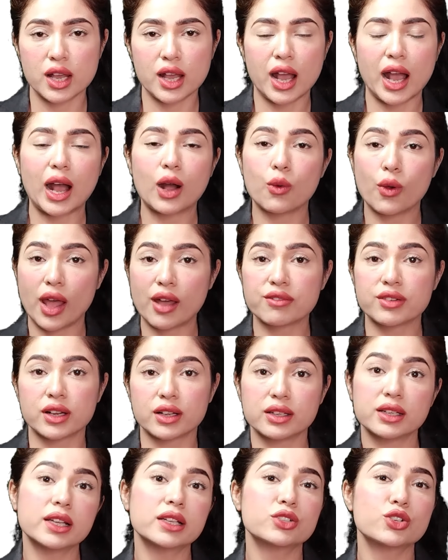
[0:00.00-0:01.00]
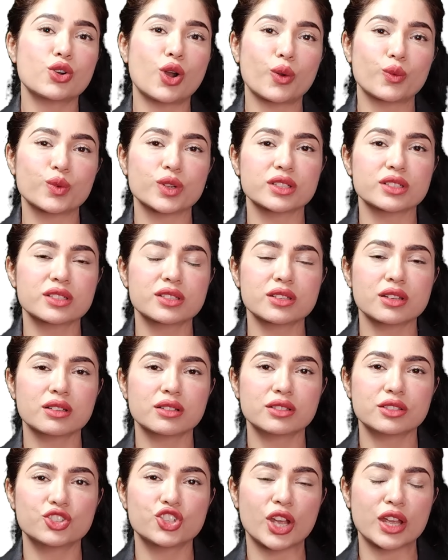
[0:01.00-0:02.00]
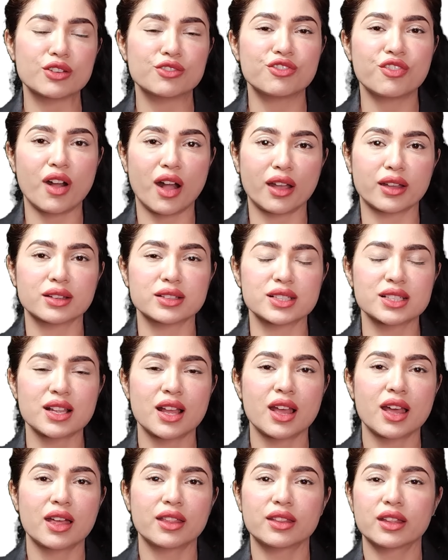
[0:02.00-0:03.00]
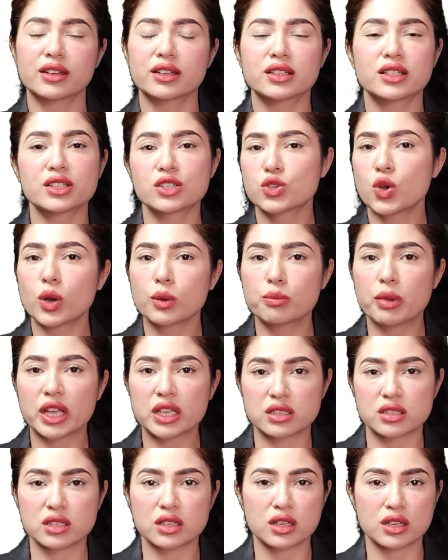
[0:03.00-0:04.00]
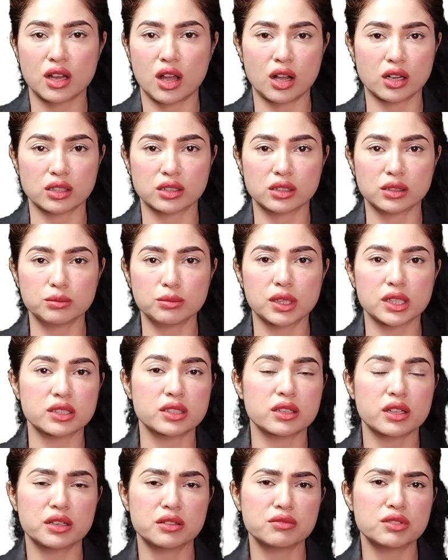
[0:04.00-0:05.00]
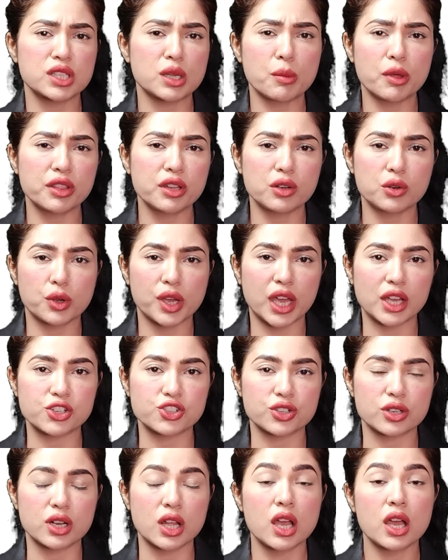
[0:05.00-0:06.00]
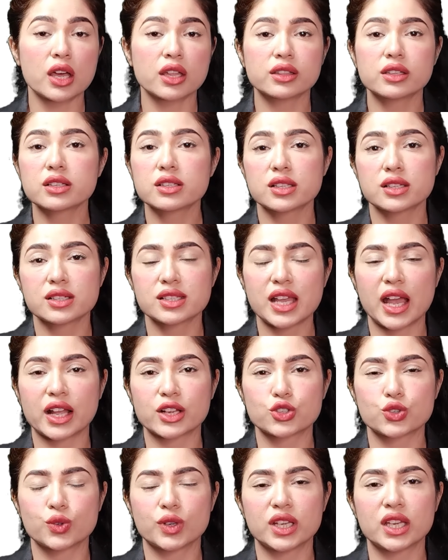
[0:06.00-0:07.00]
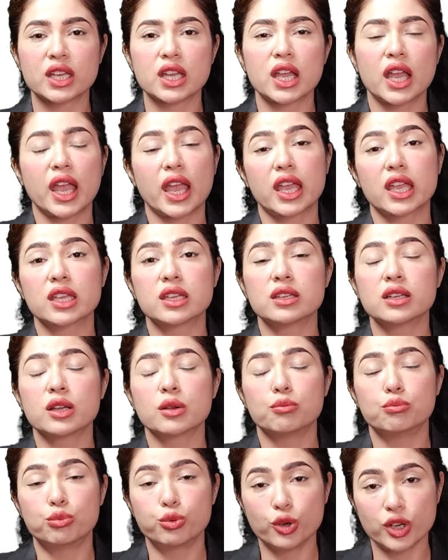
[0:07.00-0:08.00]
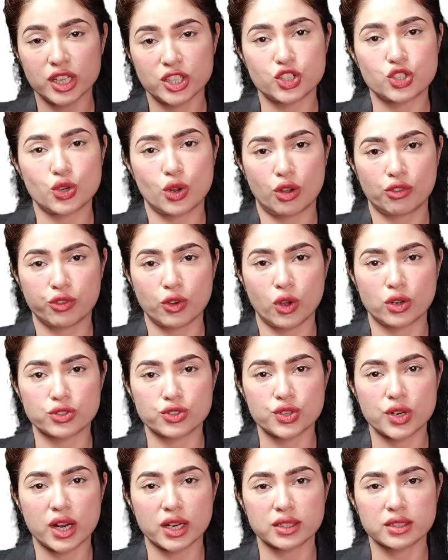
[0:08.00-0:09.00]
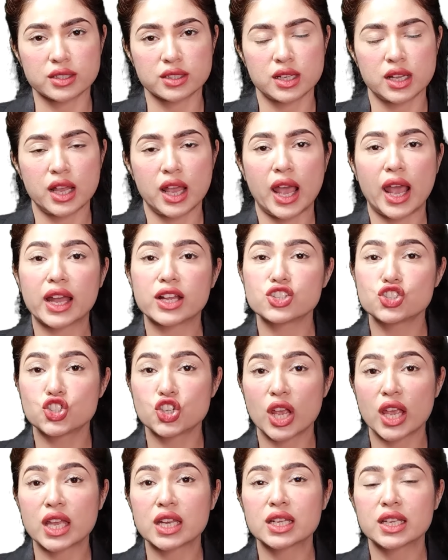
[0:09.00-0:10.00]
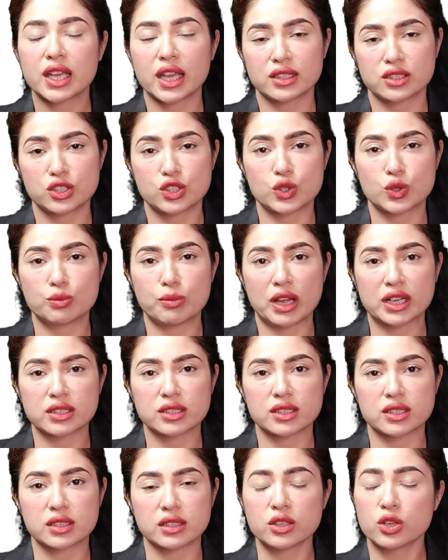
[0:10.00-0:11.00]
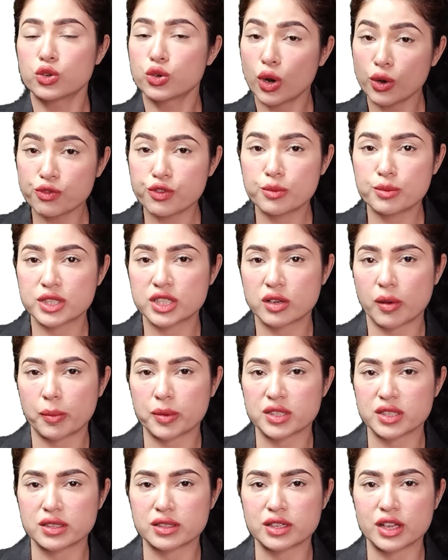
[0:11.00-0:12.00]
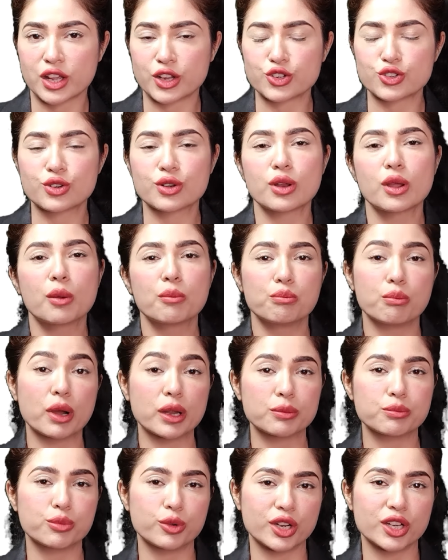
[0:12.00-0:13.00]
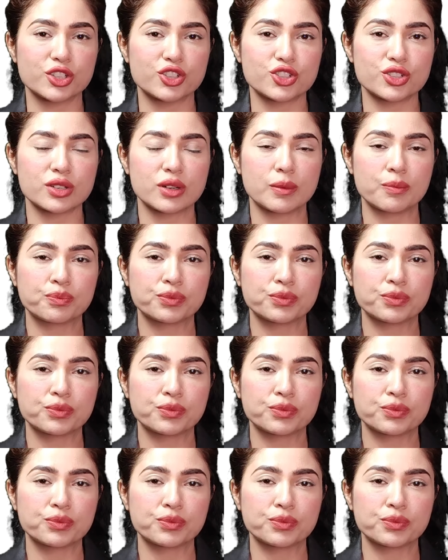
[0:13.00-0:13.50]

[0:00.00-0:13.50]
However, later onwards, Jane finds that it is not based in Hucknall but in some other location. This is actually a breach of contract, and Jane can sue Madison not for misrepresentation but breach.